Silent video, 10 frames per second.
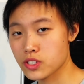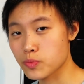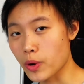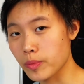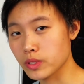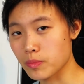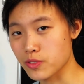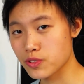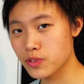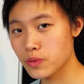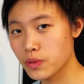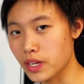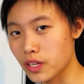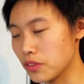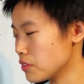This is problem number
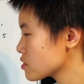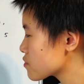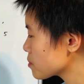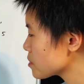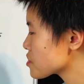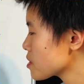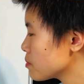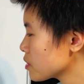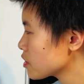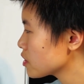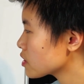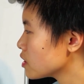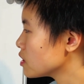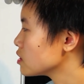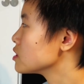2, and it's from the same book.